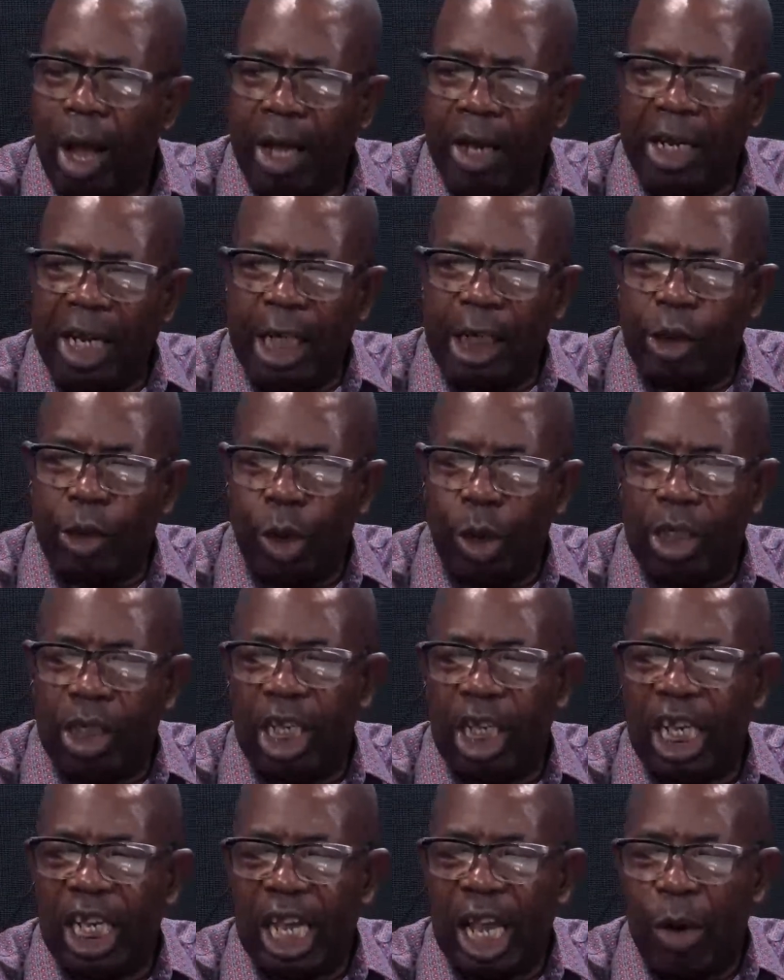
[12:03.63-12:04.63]
that's what
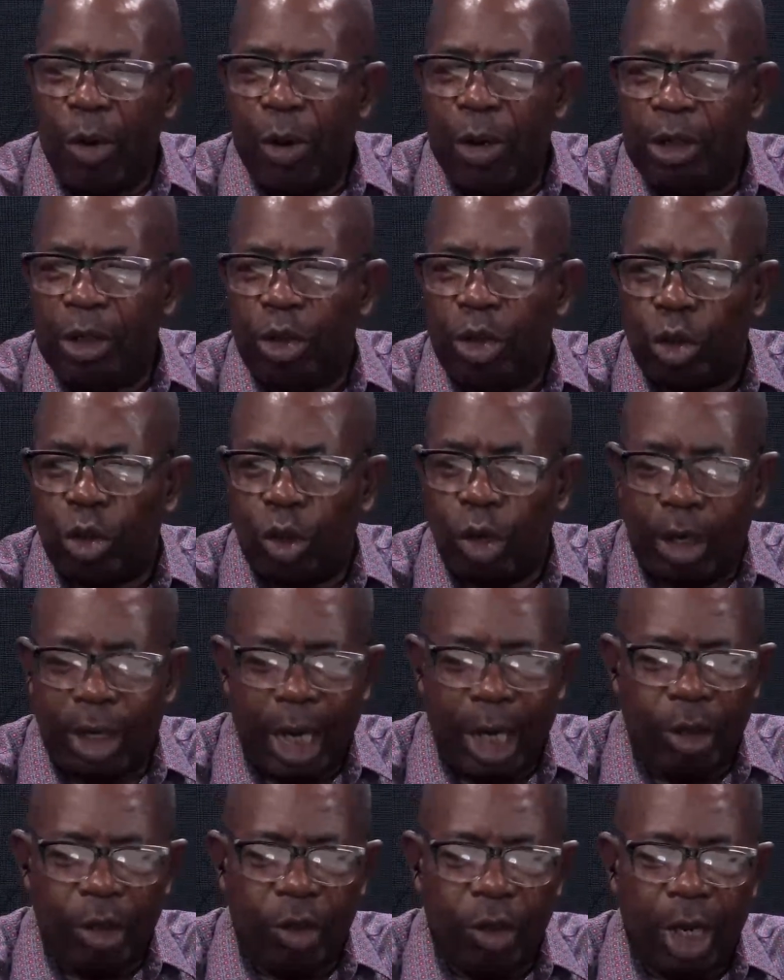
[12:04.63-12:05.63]
he went to
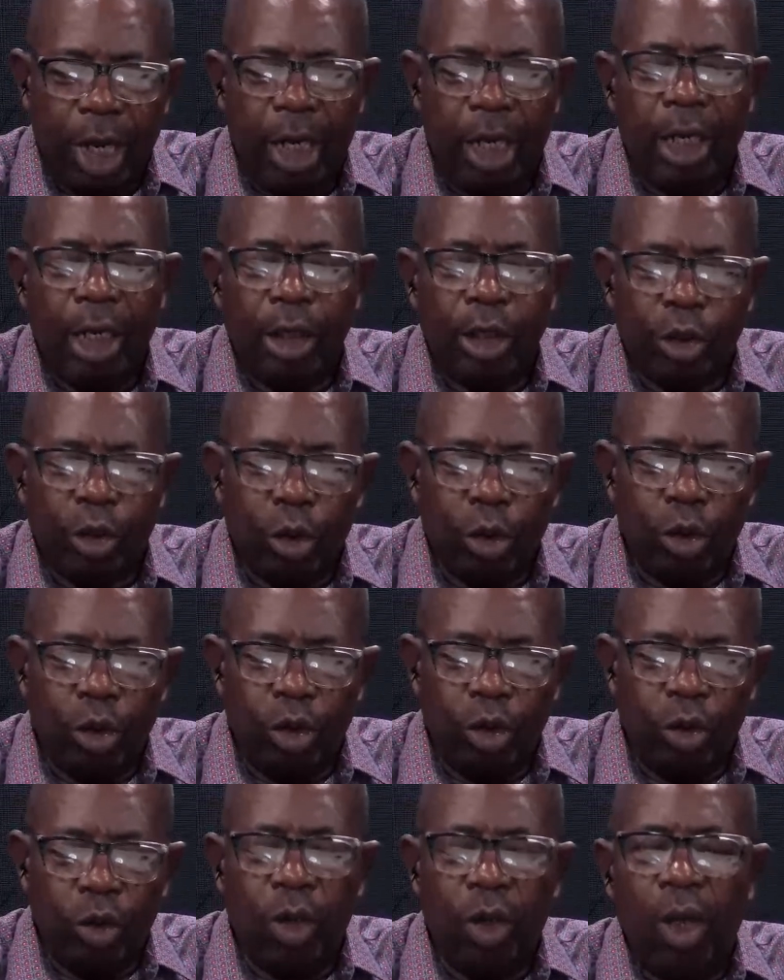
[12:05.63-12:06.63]
Kaduna to
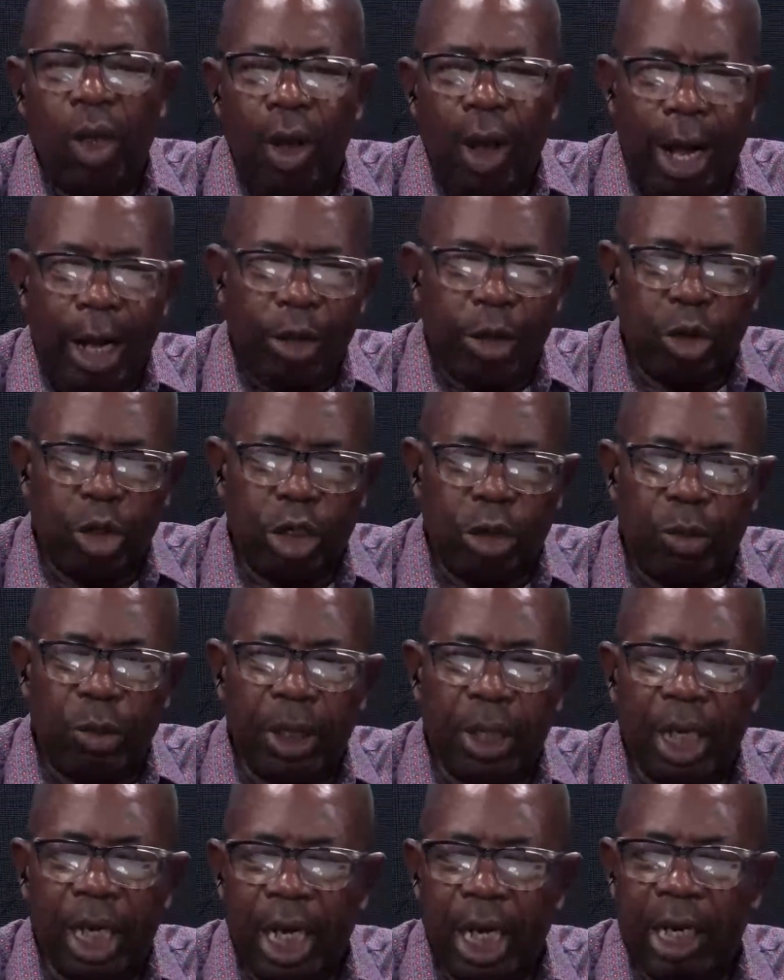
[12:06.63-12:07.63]
do, and to
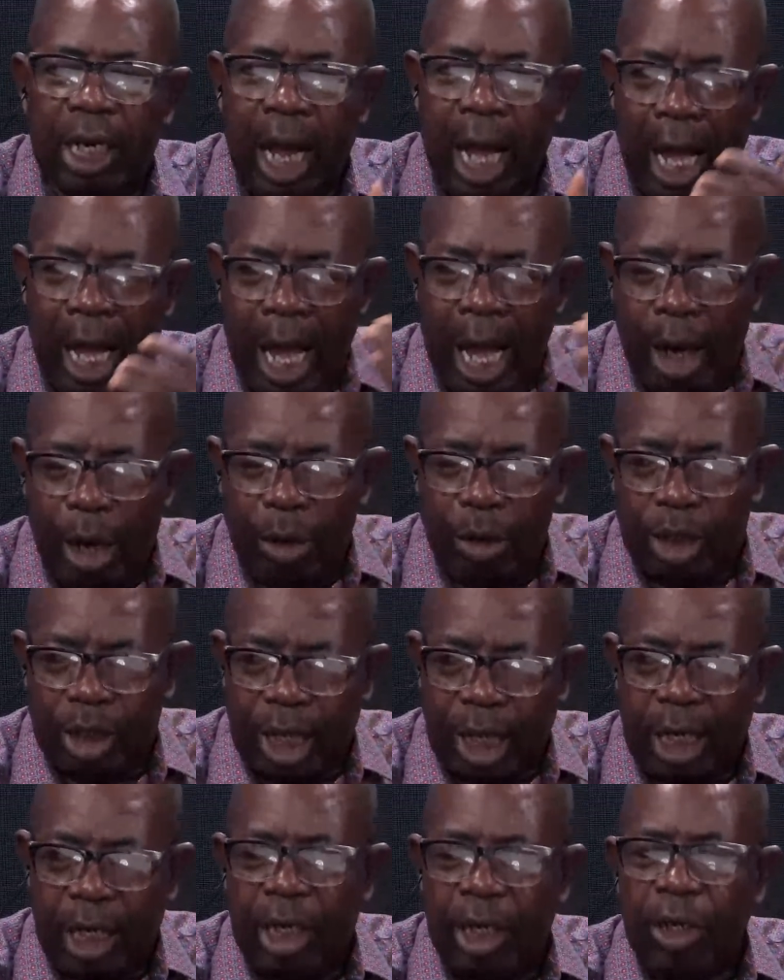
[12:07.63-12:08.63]
speak in
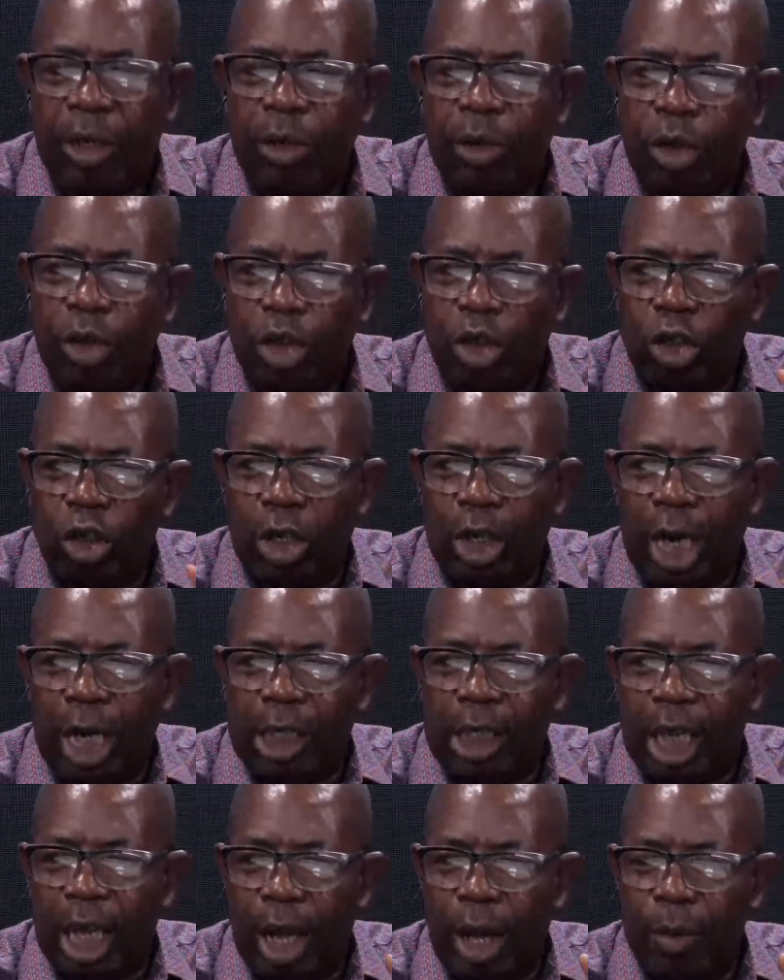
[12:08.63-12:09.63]
Hausa, so
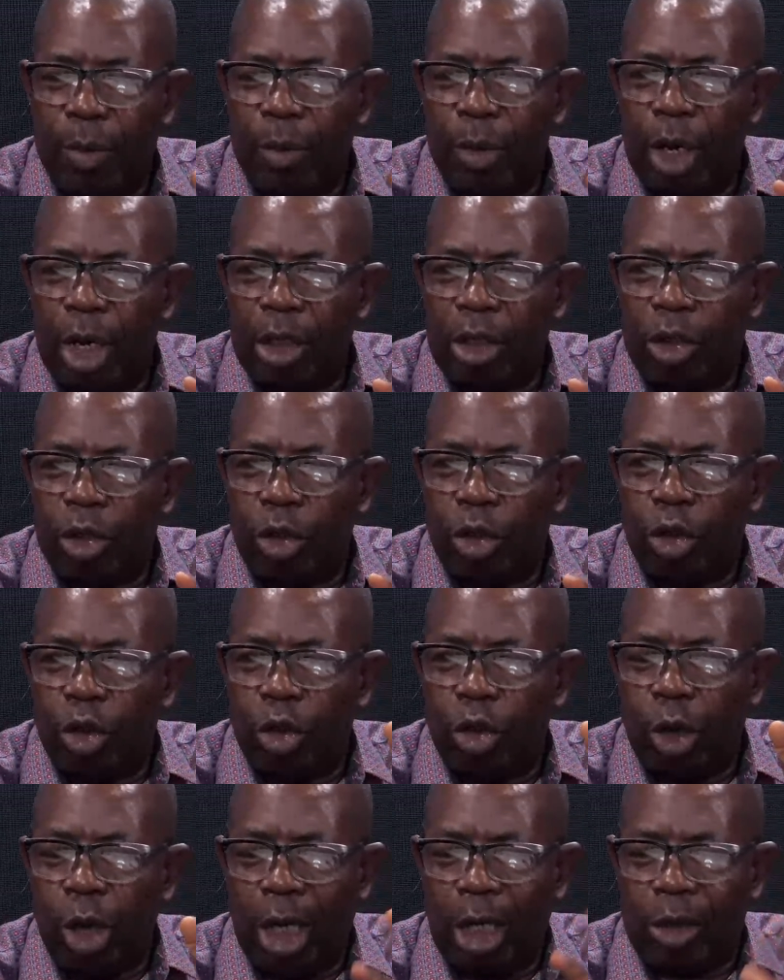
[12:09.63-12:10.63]
that to
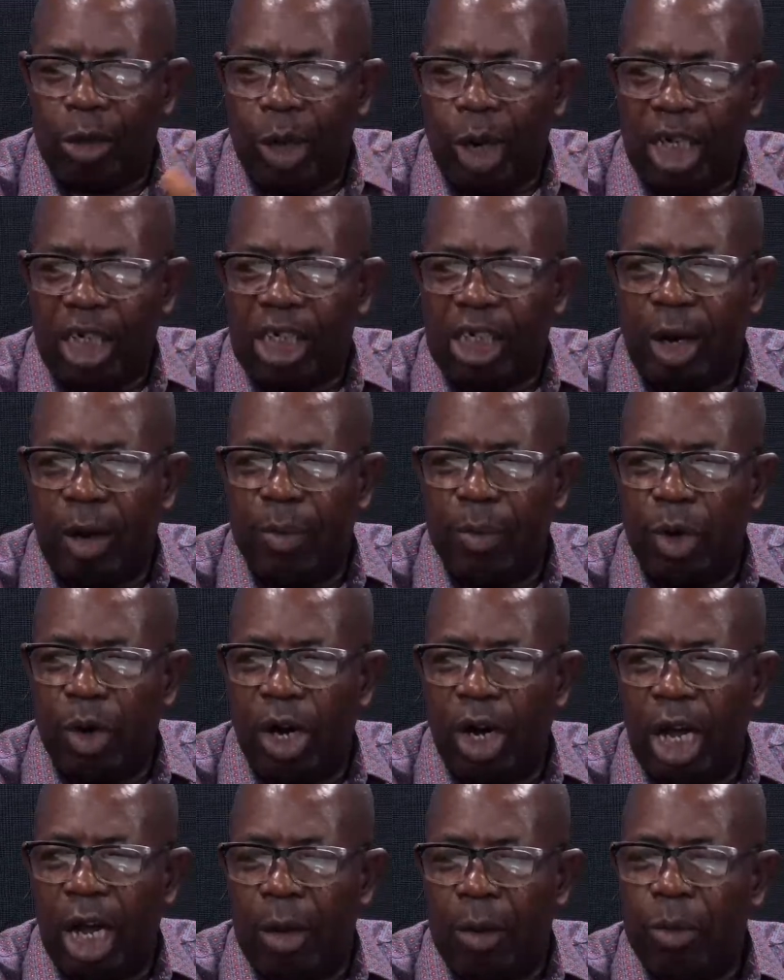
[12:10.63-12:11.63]
attract
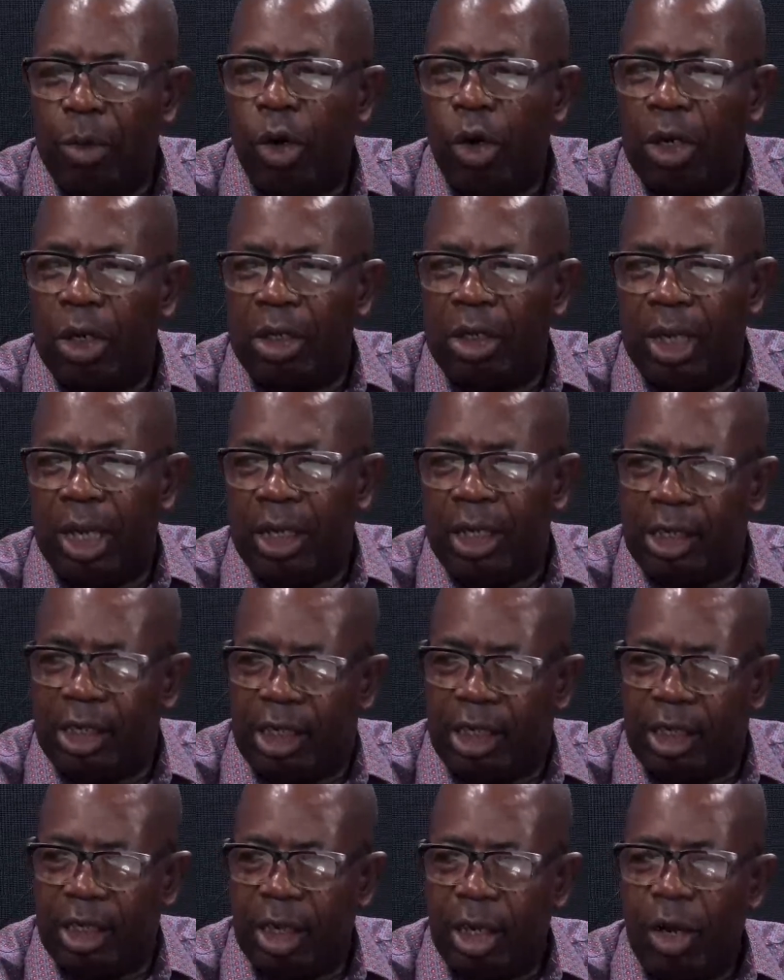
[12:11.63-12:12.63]
more
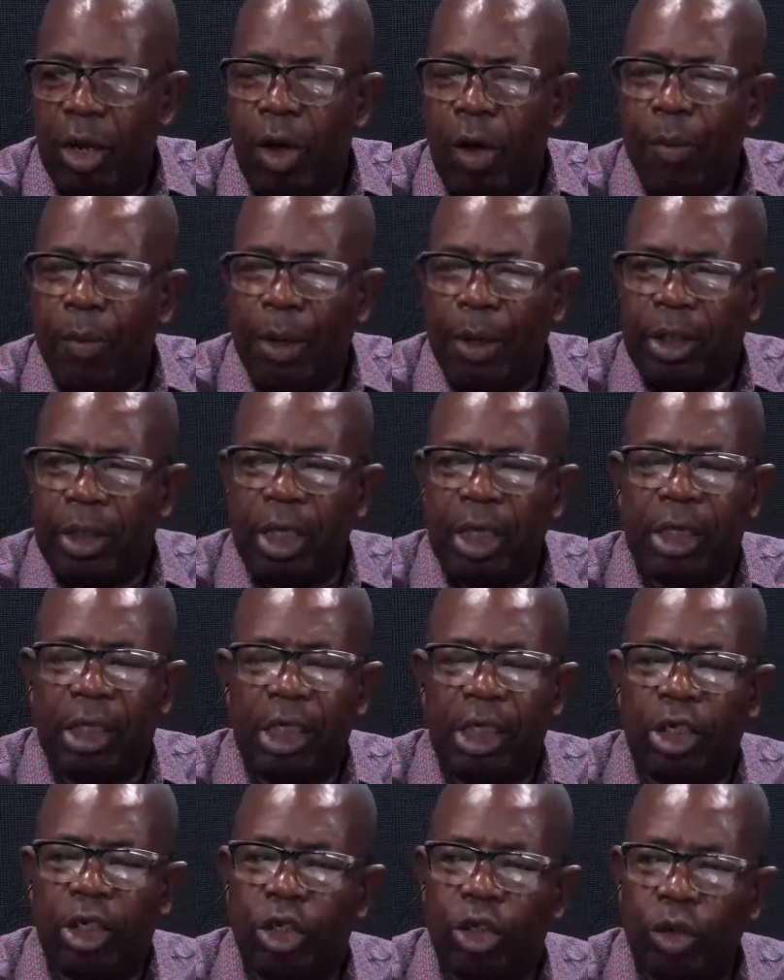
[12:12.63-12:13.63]
audience. But it
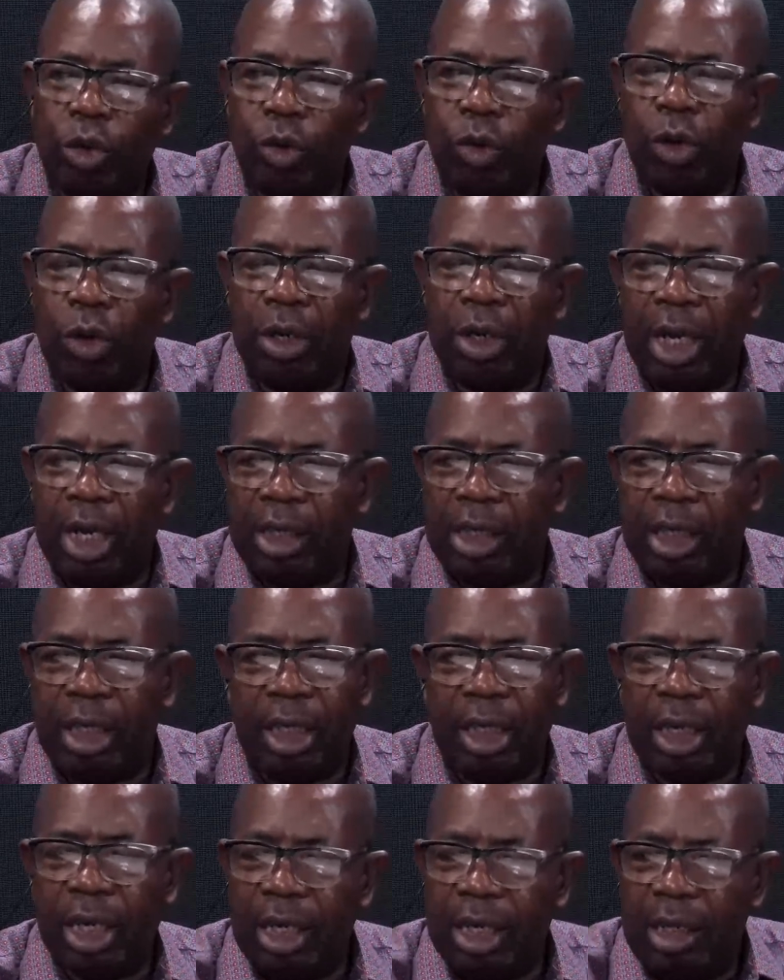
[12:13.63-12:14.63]
is too late
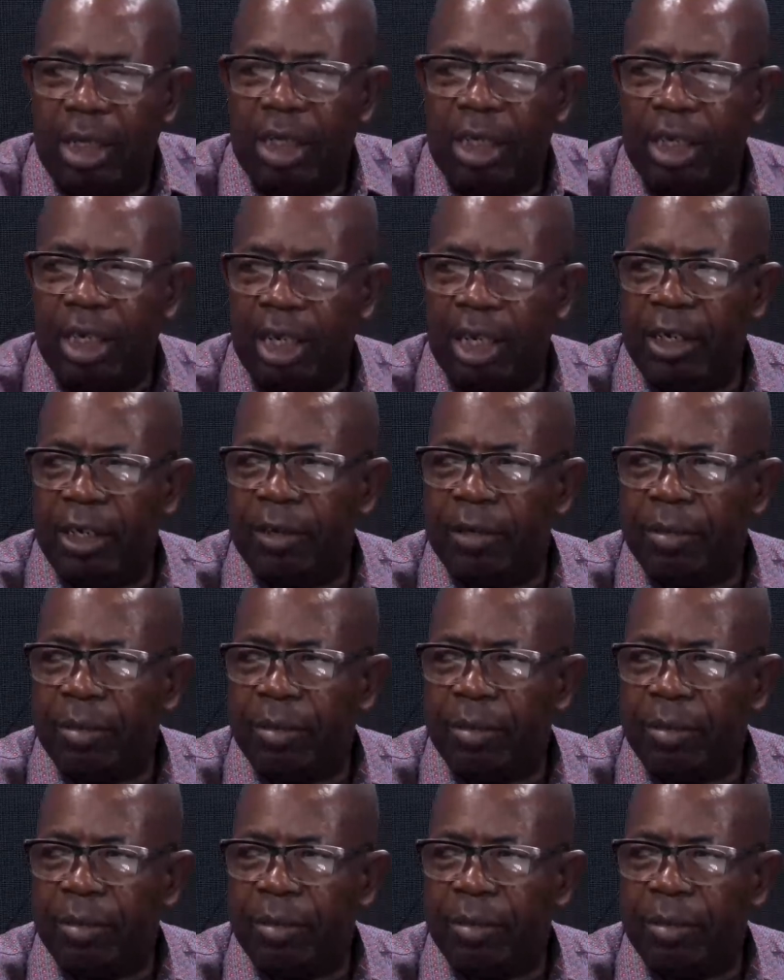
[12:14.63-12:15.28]
in the day.